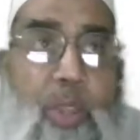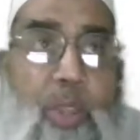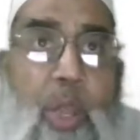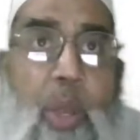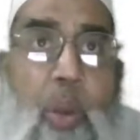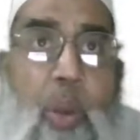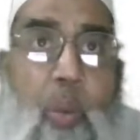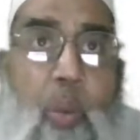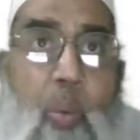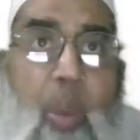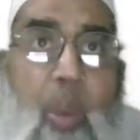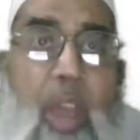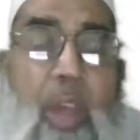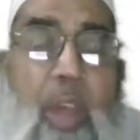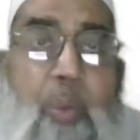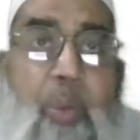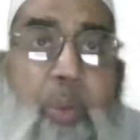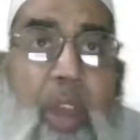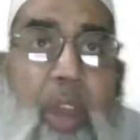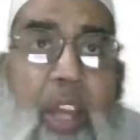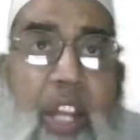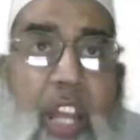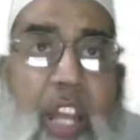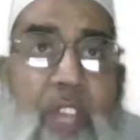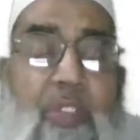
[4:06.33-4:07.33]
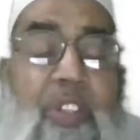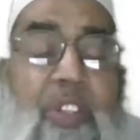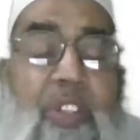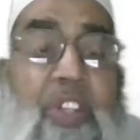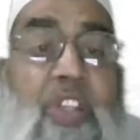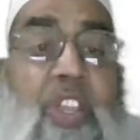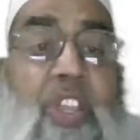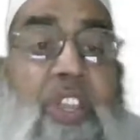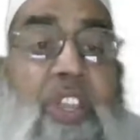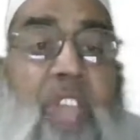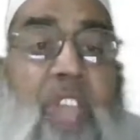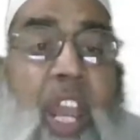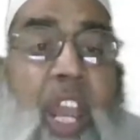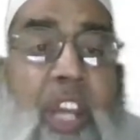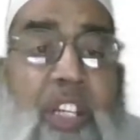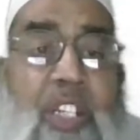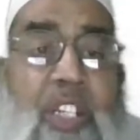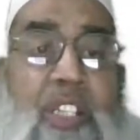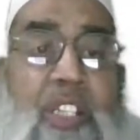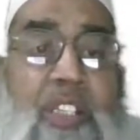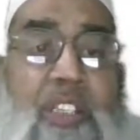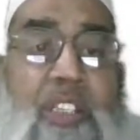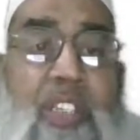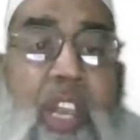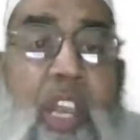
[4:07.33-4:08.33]
where we are having thin
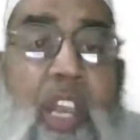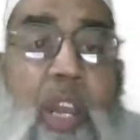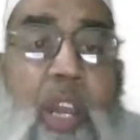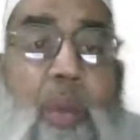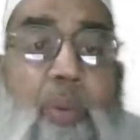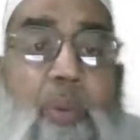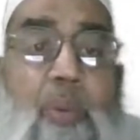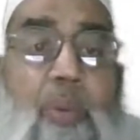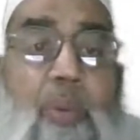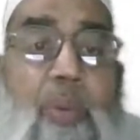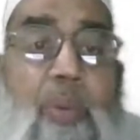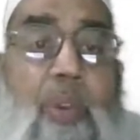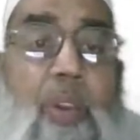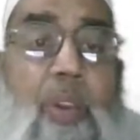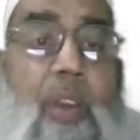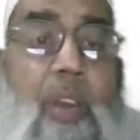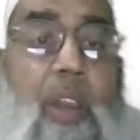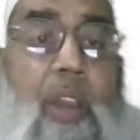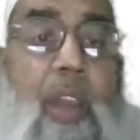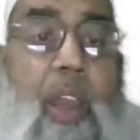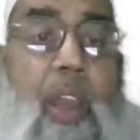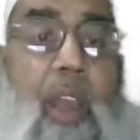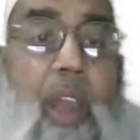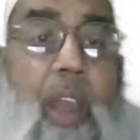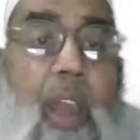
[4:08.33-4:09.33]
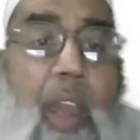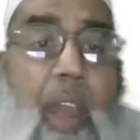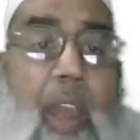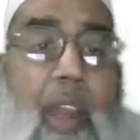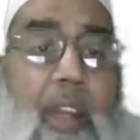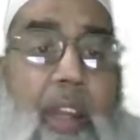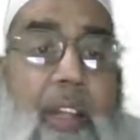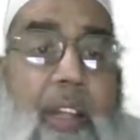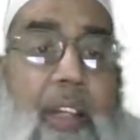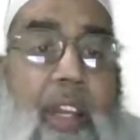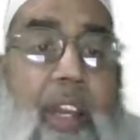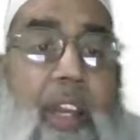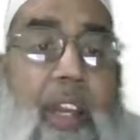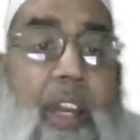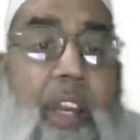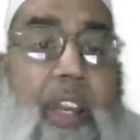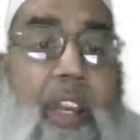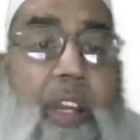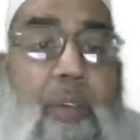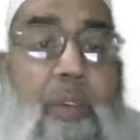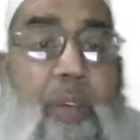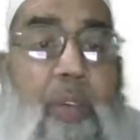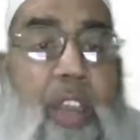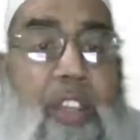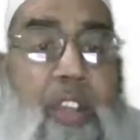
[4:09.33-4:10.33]
sections, and
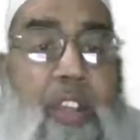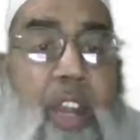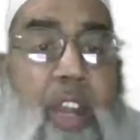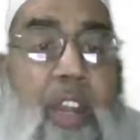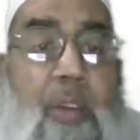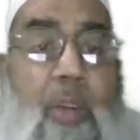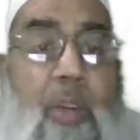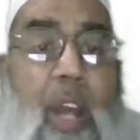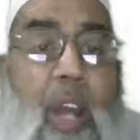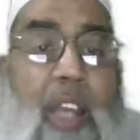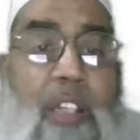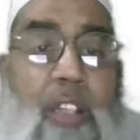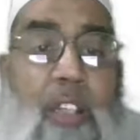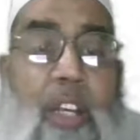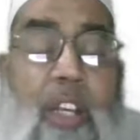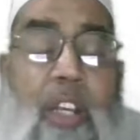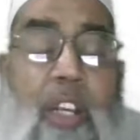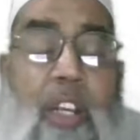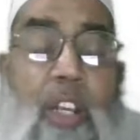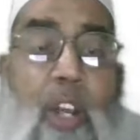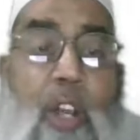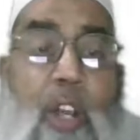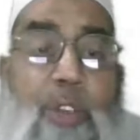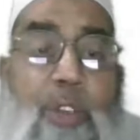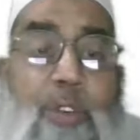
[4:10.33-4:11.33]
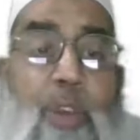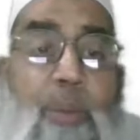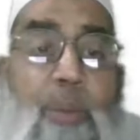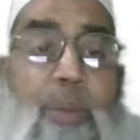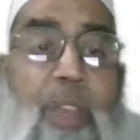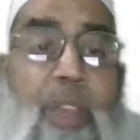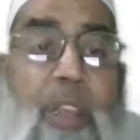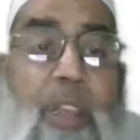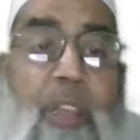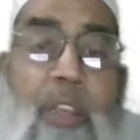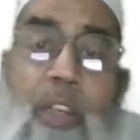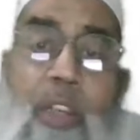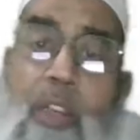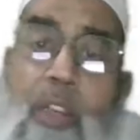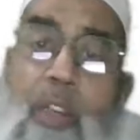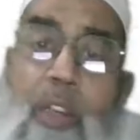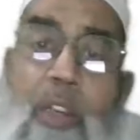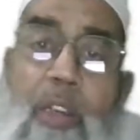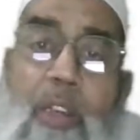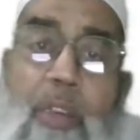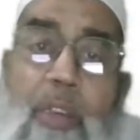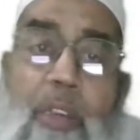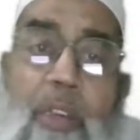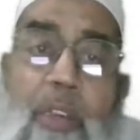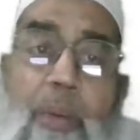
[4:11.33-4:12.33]
invest in casting is also being
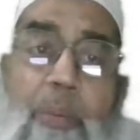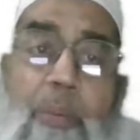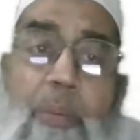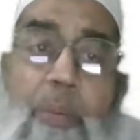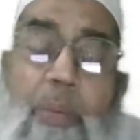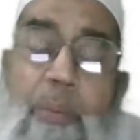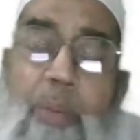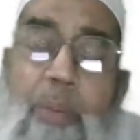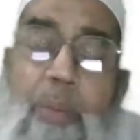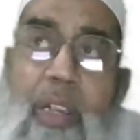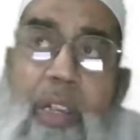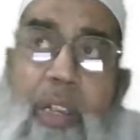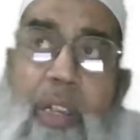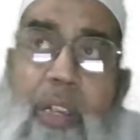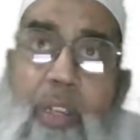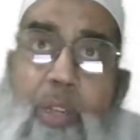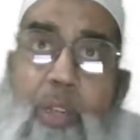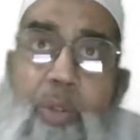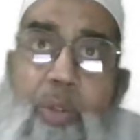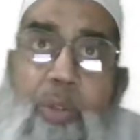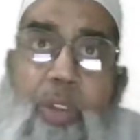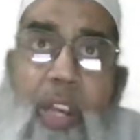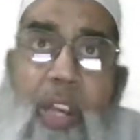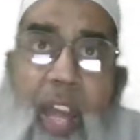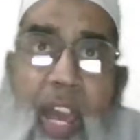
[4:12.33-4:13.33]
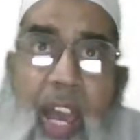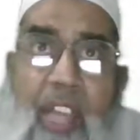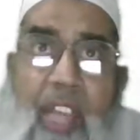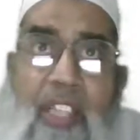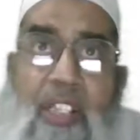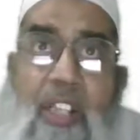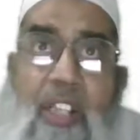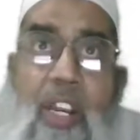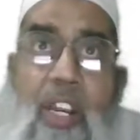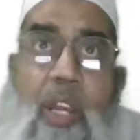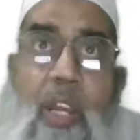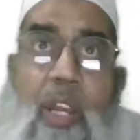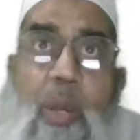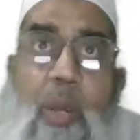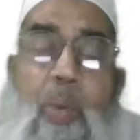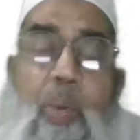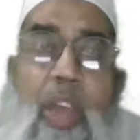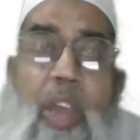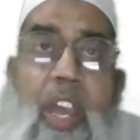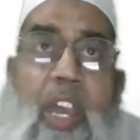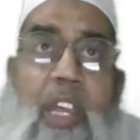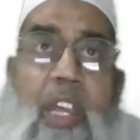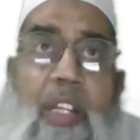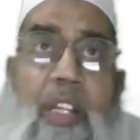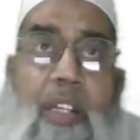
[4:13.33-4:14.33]
utilized
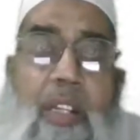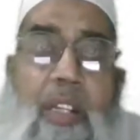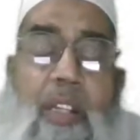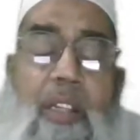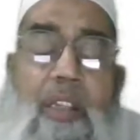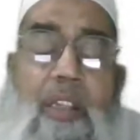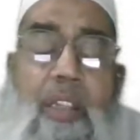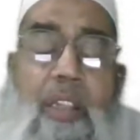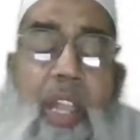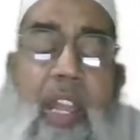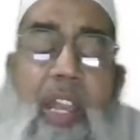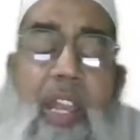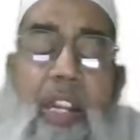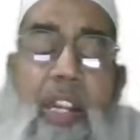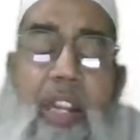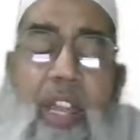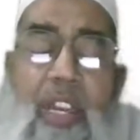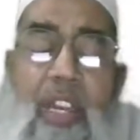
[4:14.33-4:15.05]
where there